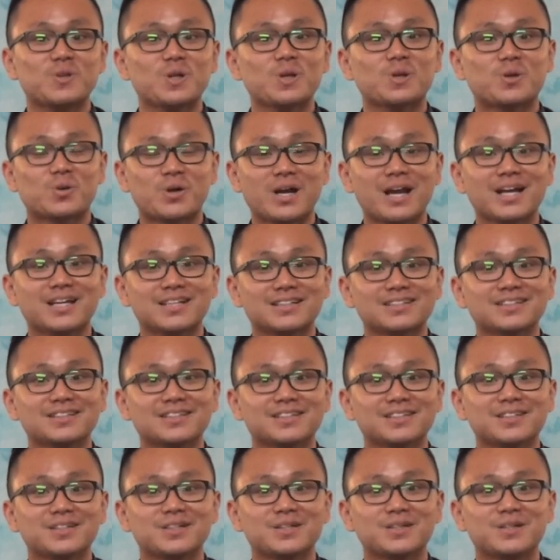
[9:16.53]
Correct?
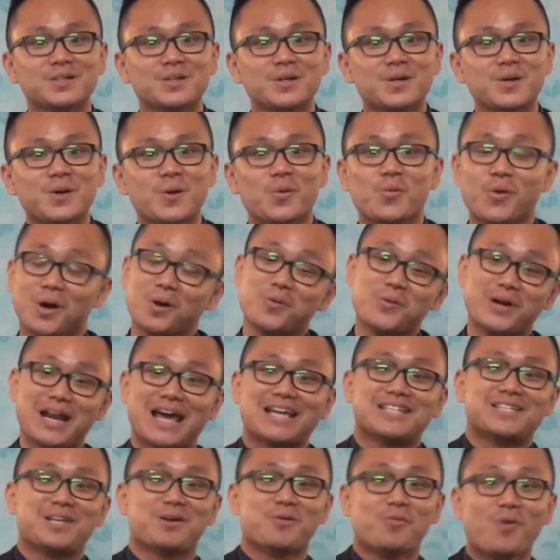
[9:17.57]
Well, when I
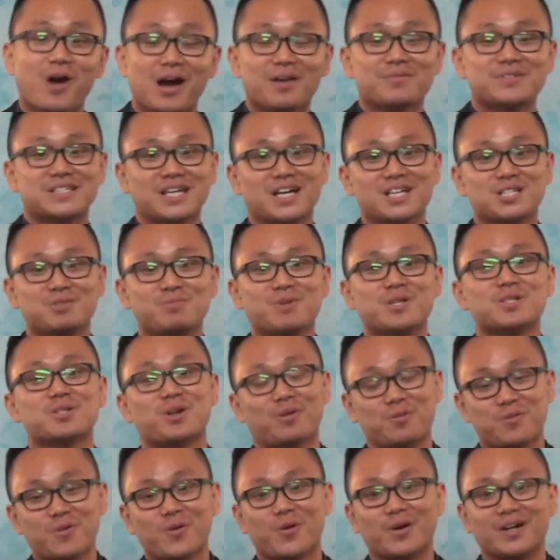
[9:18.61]
say wives, husbands,
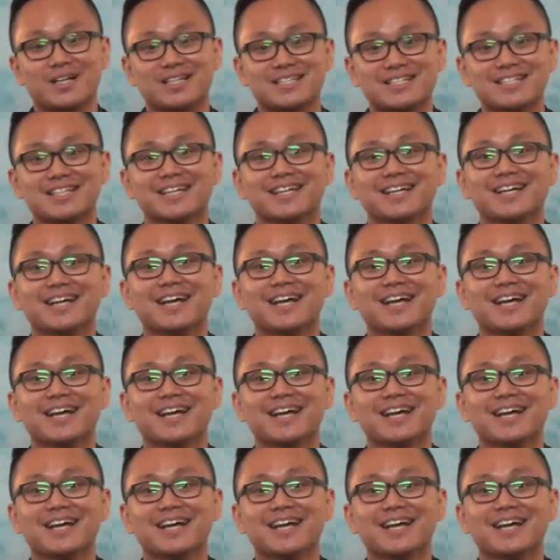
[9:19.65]
of course,